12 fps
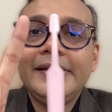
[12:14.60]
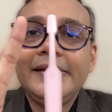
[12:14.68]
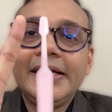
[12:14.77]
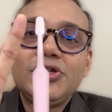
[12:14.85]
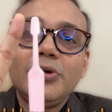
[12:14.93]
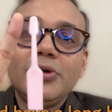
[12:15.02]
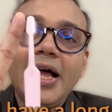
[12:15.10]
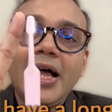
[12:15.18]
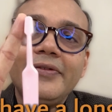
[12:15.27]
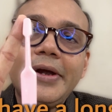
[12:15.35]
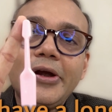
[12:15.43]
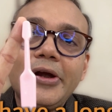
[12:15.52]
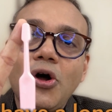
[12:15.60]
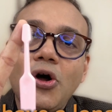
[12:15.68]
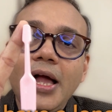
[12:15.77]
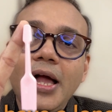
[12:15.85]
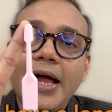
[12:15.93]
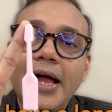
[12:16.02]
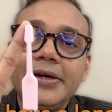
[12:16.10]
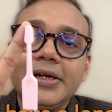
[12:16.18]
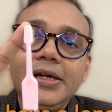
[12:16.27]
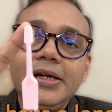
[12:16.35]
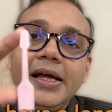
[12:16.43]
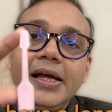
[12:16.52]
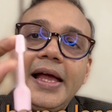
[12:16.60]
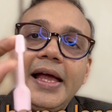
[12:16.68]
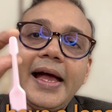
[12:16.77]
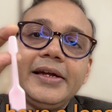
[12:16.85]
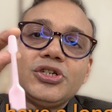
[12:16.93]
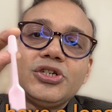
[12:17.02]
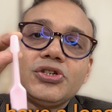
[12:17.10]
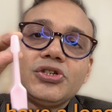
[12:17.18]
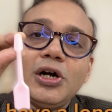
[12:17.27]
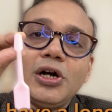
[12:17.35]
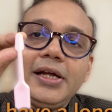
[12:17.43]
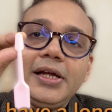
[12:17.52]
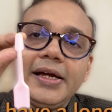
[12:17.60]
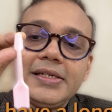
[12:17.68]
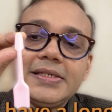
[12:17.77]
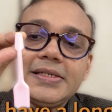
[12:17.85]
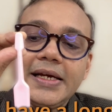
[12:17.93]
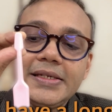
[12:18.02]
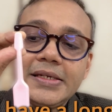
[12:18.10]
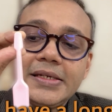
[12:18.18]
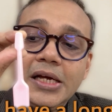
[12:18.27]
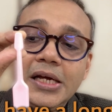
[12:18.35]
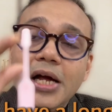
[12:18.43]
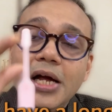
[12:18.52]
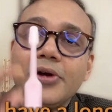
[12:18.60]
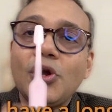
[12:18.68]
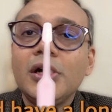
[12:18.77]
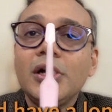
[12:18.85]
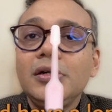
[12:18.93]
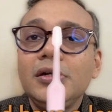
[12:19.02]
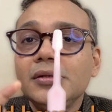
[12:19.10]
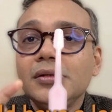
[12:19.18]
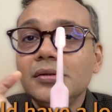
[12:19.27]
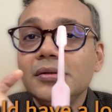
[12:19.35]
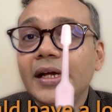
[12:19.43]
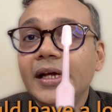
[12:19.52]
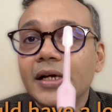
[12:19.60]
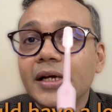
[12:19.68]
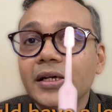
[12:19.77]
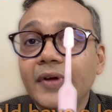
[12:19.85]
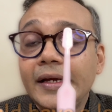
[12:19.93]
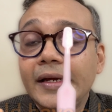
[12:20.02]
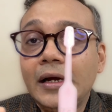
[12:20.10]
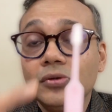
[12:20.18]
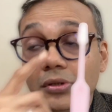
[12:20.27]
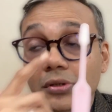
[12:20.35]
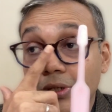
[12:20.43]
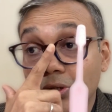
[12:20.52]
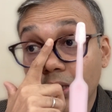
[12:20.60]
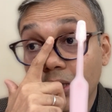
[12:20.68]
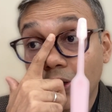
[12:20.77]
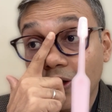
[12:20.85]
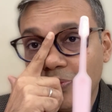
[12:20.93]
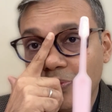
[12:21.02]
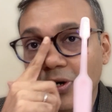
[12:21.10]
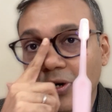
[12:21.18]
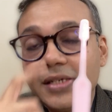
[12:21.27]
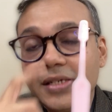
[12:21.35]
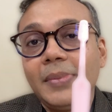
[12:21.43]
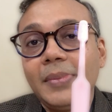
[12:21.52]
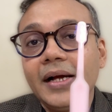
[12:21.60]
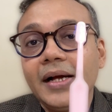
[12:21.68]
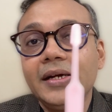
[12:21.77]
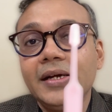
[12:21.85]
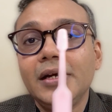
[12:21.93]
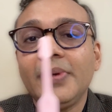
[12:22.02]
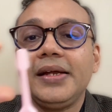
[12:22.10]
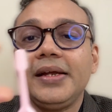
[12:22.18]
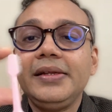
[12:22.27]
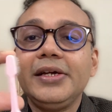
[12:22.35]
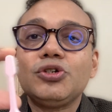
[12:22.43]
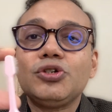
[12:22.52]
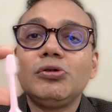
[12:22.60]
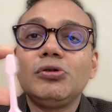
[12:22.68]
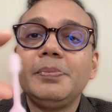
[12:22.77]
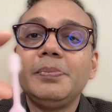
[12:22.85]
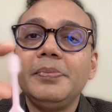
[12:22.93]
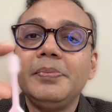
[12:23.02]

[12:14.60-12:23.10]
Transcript: it should have a long handle and a short head size, not the other way around. A lot of products are marketed wherein they show,